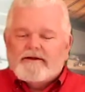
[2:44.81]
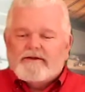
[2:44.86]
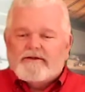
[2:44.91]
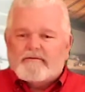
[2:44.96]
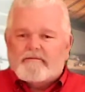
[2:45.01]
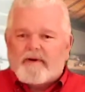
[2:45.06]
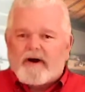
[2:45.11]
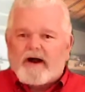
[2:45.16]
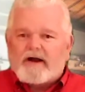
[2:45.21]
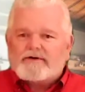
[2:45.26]

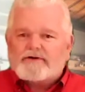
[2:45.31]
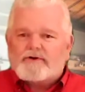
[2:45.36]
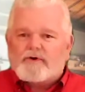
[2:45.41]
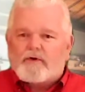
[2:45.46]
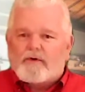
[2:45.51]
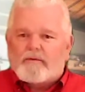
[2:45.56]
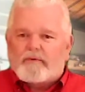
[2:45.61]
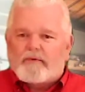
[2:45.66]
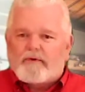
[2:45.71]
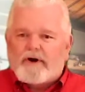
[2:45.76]
the Bosch
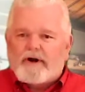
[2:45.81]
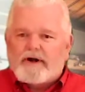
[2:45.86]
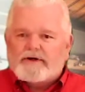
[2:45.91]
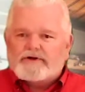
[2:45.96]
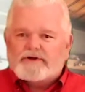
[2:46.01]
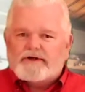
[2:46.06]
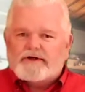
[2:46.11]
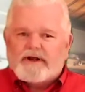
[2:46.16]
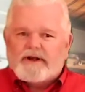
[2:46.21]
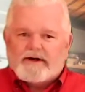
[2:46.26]

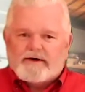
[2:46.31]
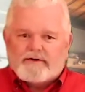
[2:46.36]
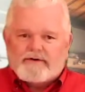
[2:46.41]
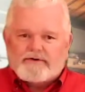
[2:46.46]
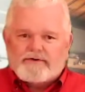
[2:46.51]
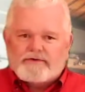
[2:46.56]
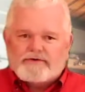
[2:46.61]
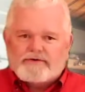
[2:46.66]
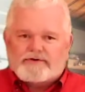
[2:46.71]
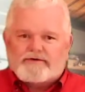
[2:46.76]
Corporation
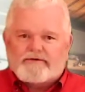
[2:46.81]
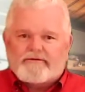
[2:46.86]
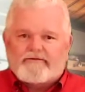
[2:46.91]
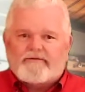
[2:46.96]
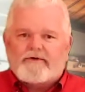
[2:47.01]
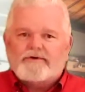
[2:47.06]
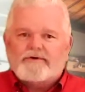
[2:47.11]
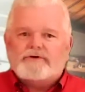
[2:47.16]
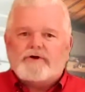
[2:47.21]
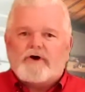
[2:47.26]
introduced the
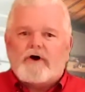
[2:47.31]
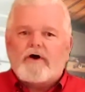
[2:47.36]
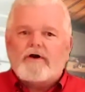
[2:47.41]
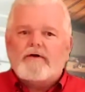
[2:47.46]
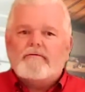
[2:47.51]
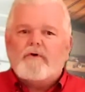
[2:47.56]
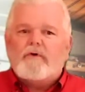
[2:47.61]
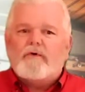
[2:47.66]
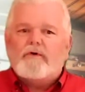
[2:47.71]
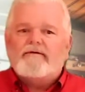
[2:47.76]
first
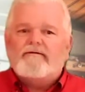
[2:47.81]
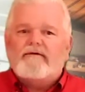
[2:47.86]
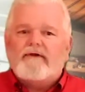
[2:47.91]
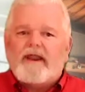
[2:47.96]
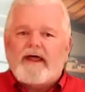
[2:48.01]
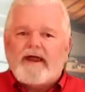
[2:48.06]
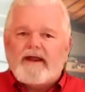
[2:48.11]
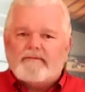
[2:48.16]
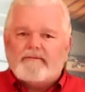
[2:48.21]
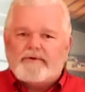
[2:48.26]
automotive
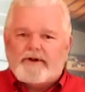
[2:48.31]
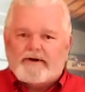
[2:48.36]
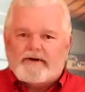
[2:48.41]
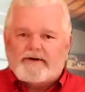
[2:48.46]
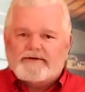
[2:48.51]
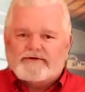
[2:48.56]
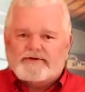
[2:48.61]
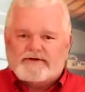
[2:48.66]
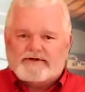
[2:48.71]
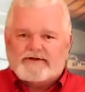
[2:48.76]
lambda
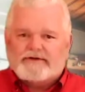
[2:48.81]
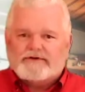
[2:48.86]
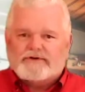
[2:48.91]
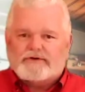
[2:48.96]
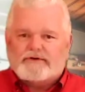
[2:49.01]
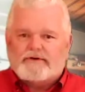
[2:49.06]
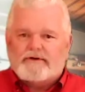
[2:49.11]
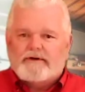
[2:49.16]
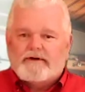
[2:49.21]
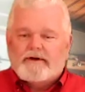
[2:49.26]

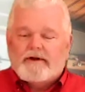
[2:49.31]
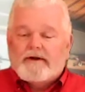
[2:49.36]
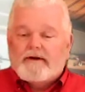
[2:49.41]
sensor,